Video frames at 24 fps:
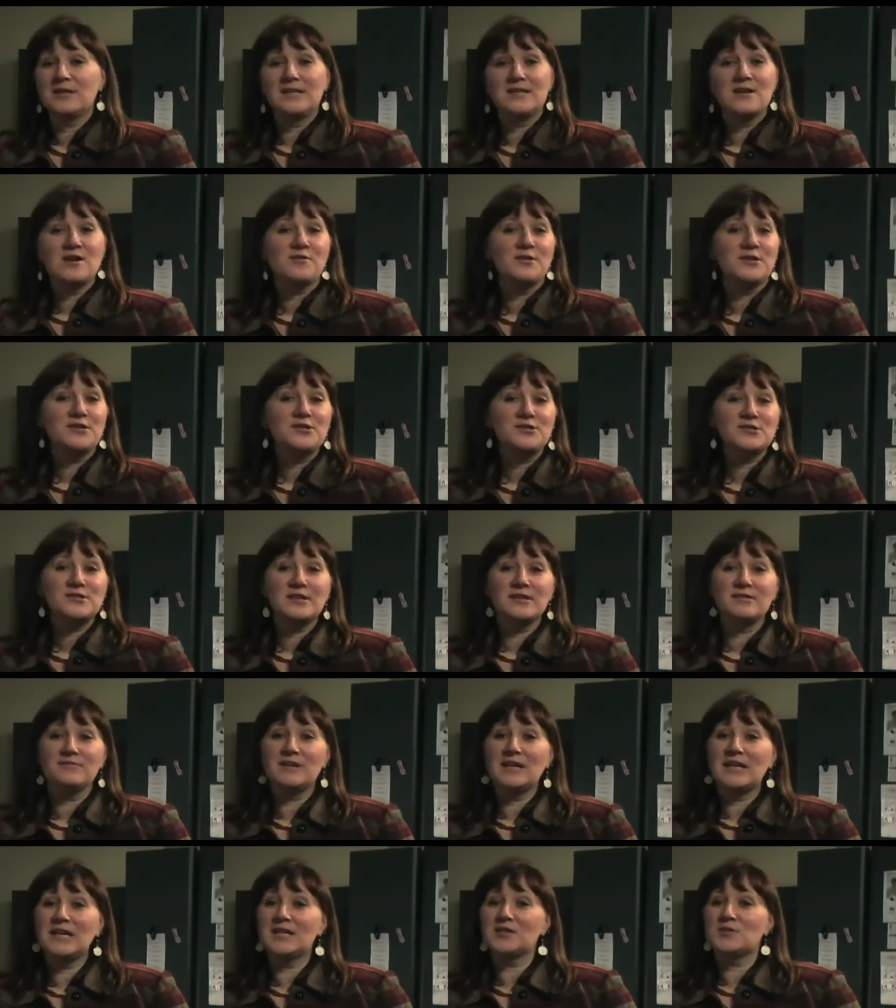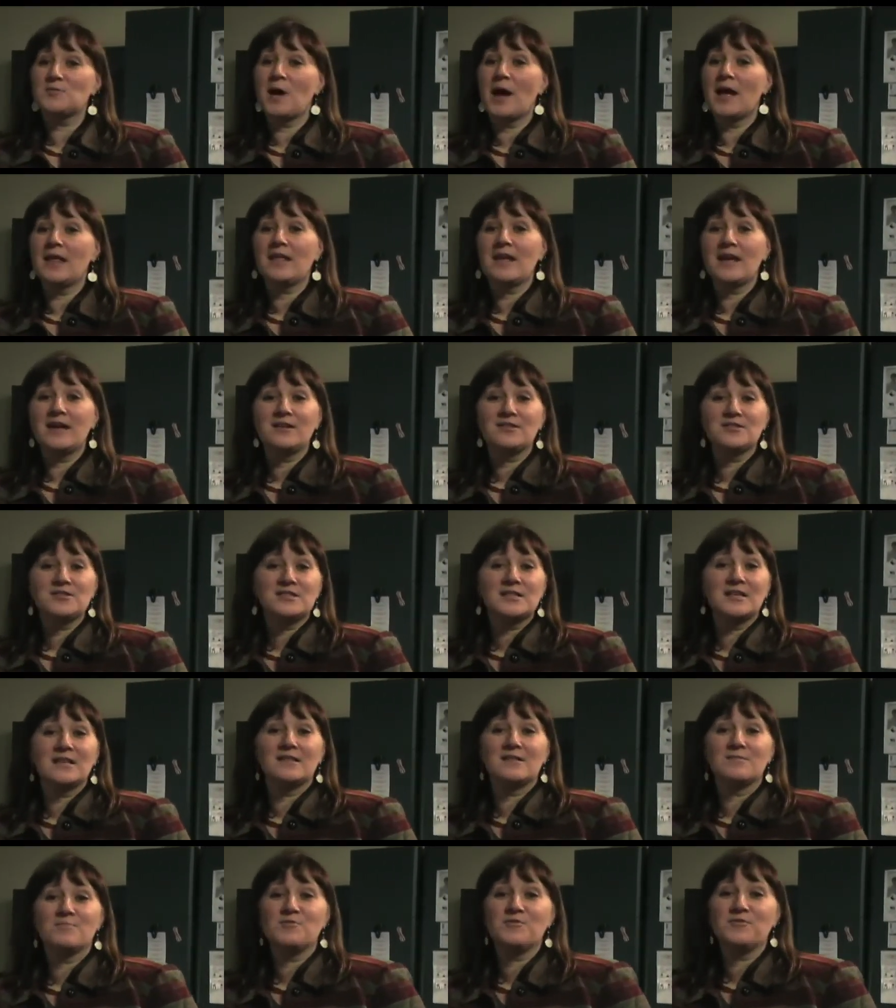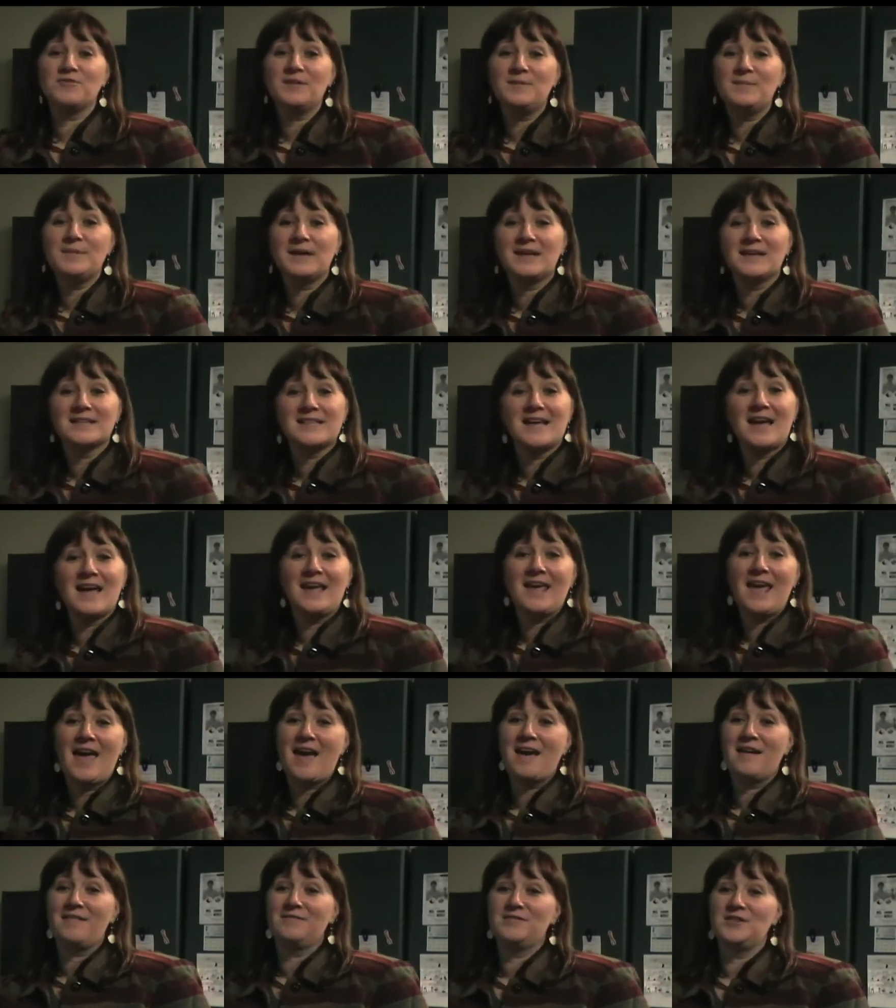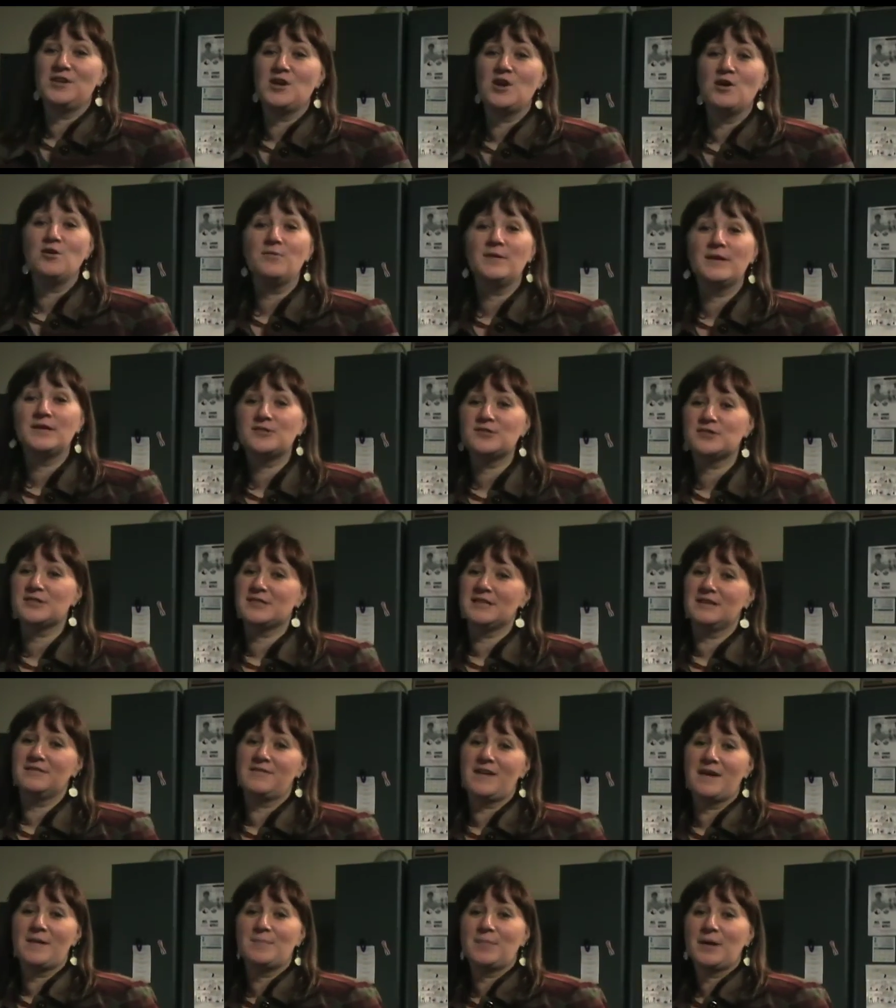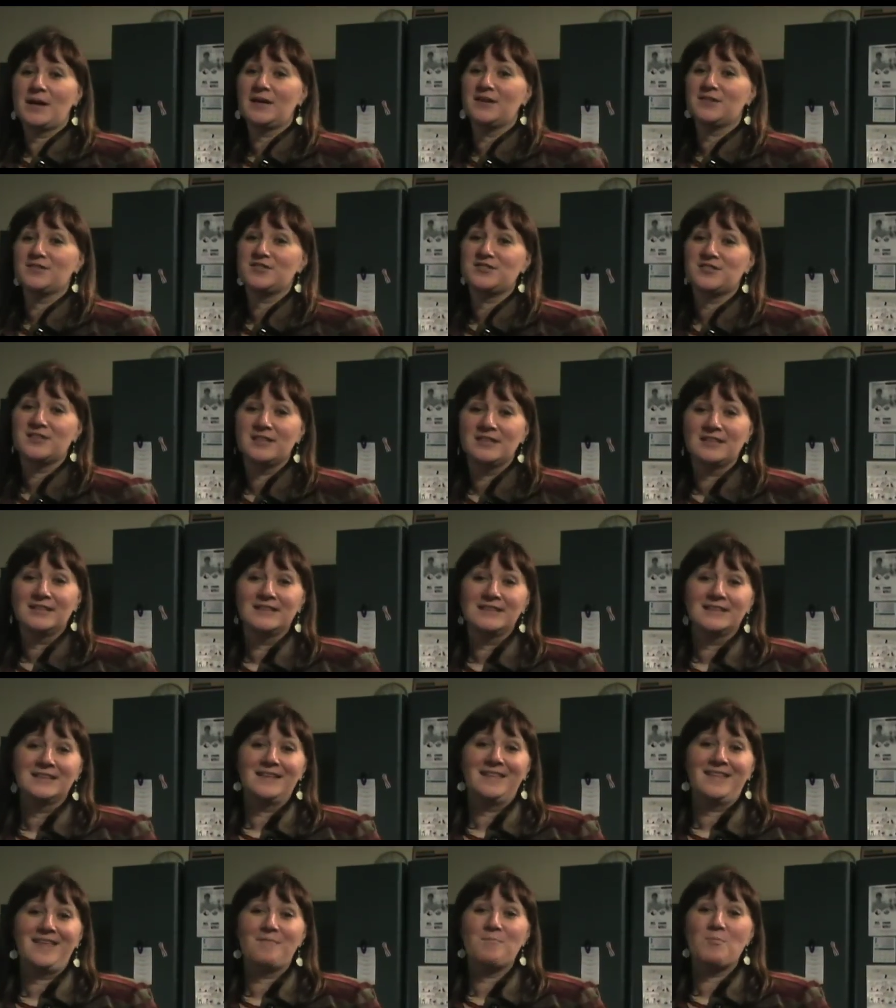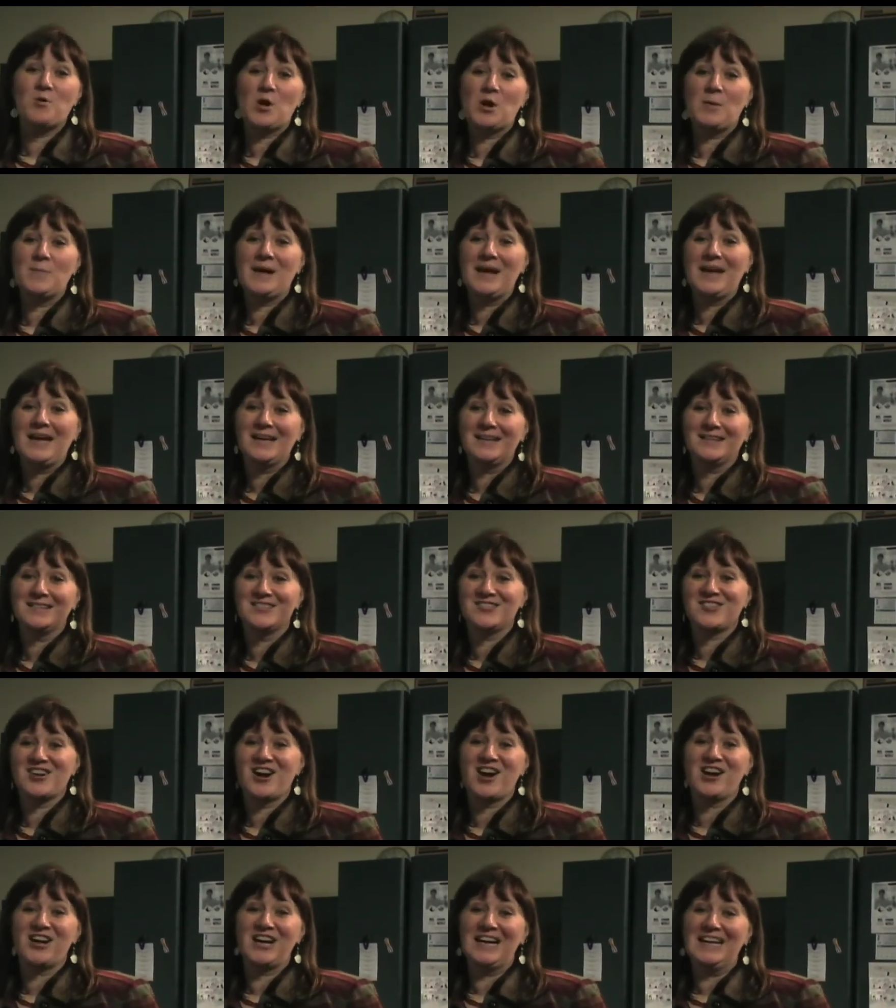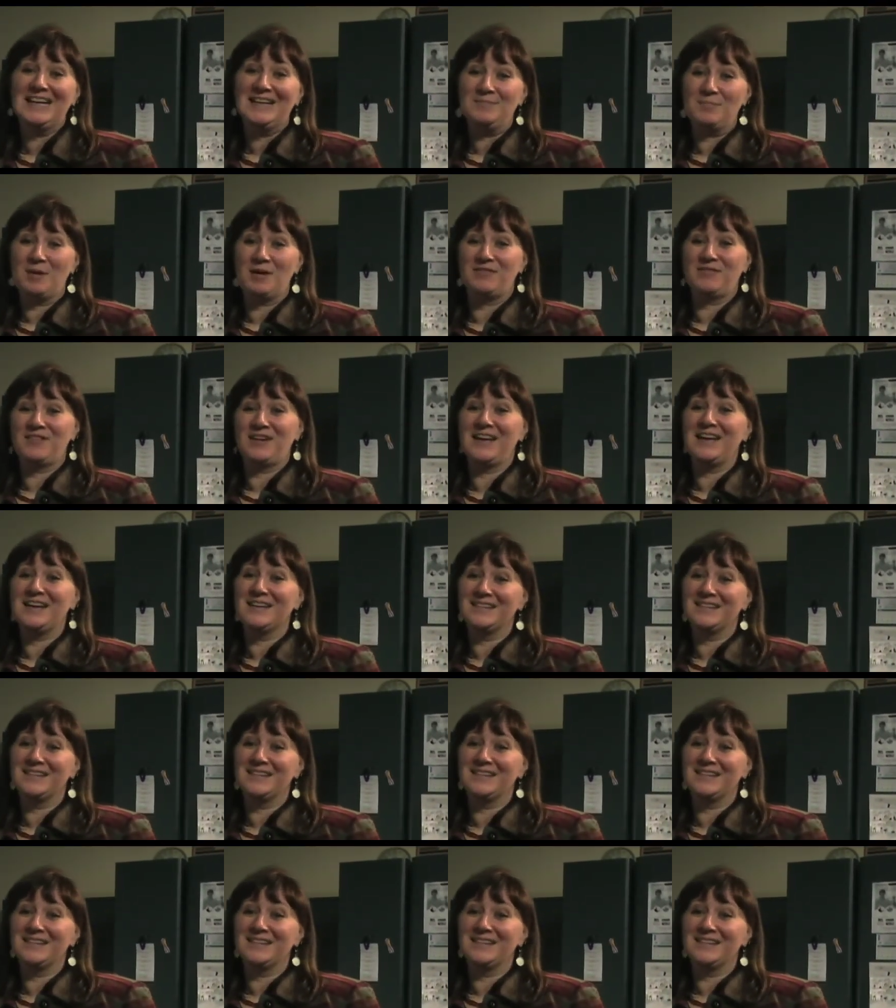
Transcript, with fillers: no interest in reading Twilight or seeing the movie because I have no interest in vampires. They bore me. Sorry, Buffy.